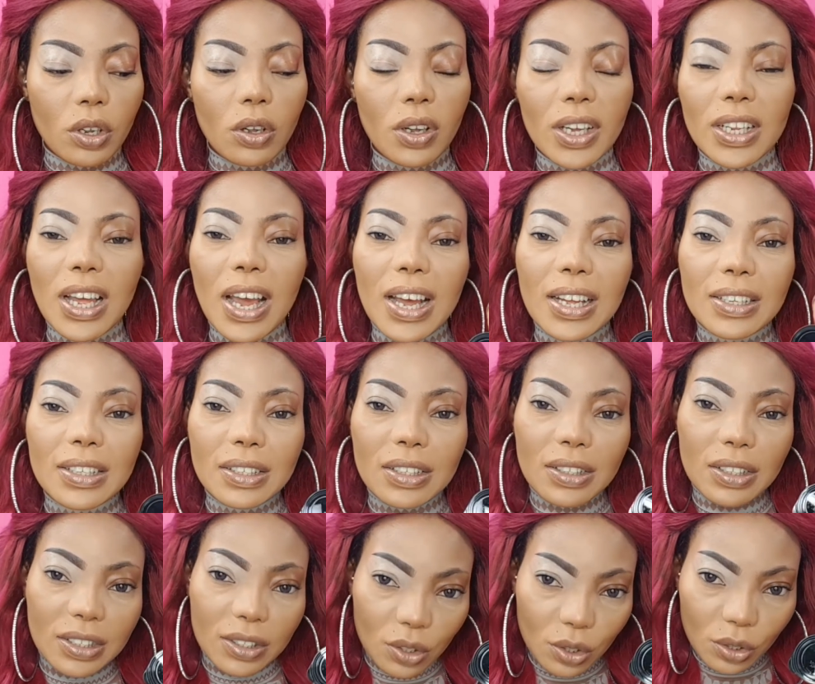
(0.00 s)
So it
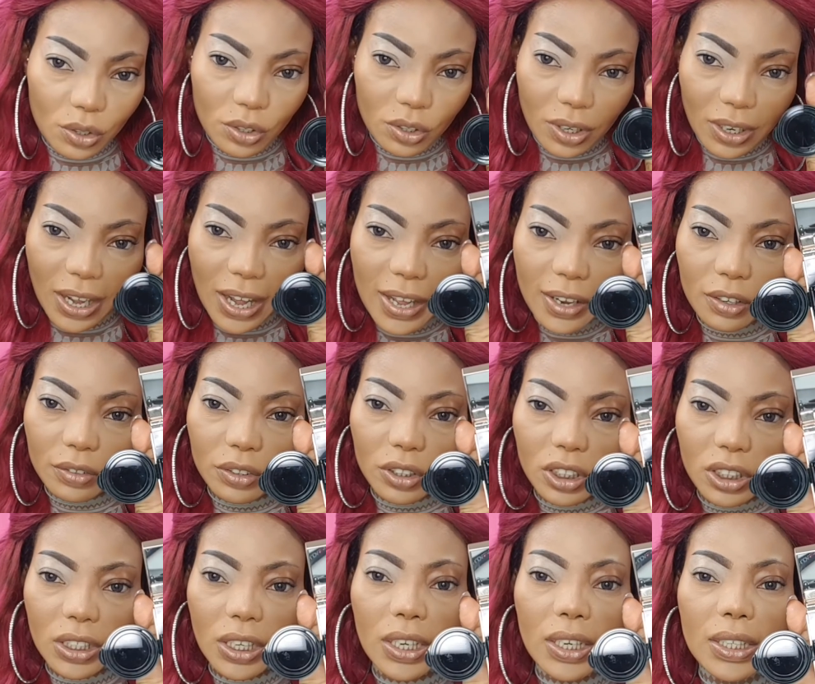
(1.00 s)
has two
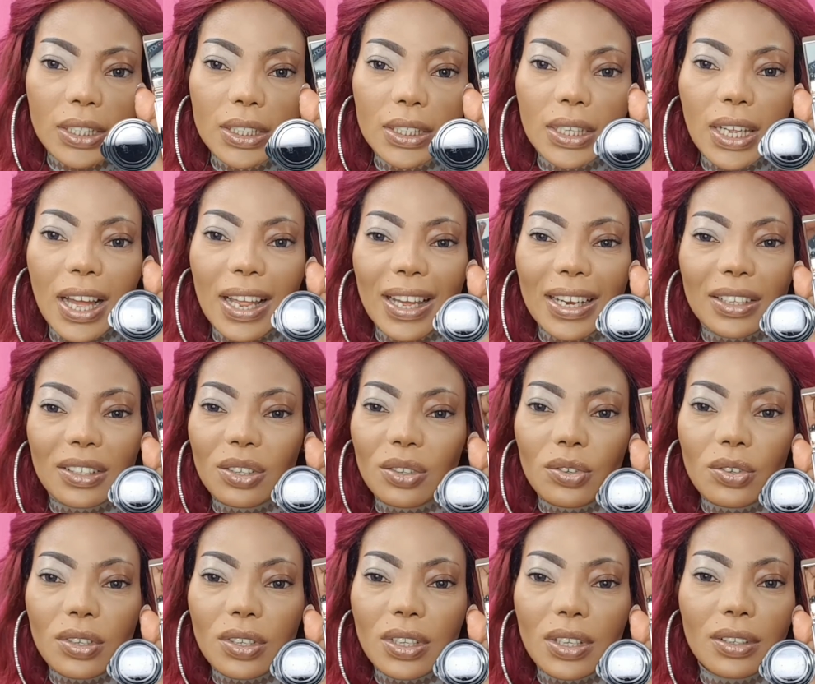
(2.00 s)
kind of shades. I
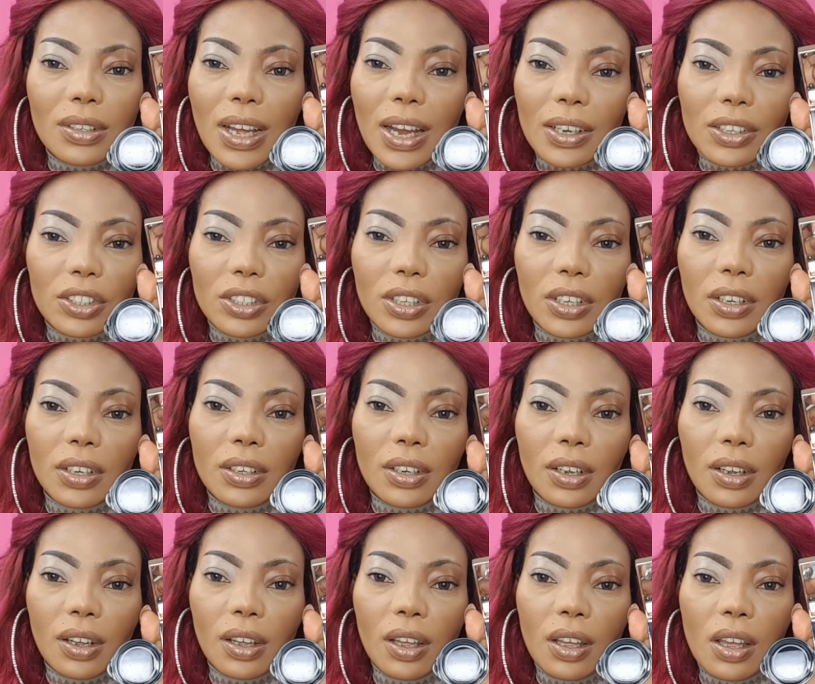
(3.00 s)
like to use the dark
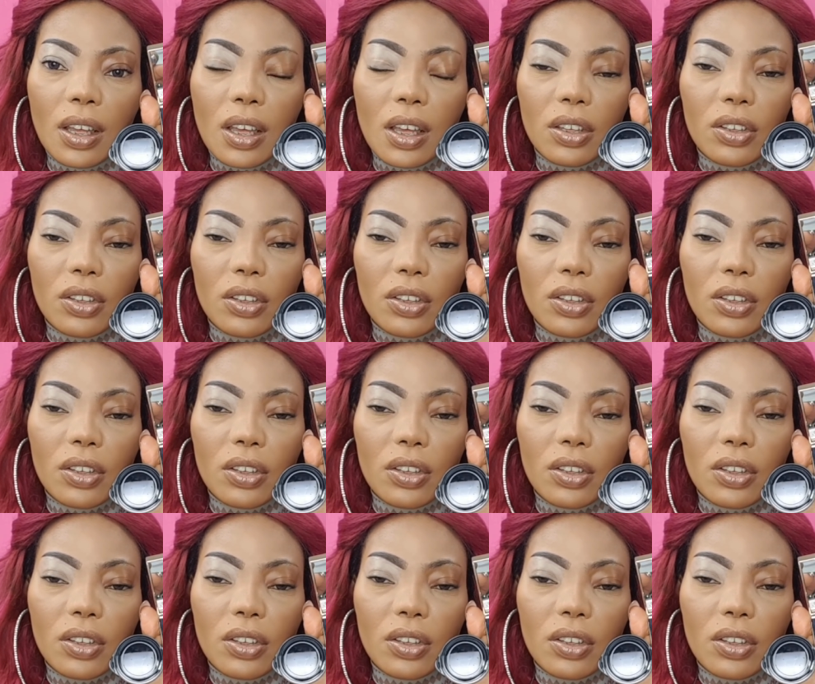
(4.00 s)
shade.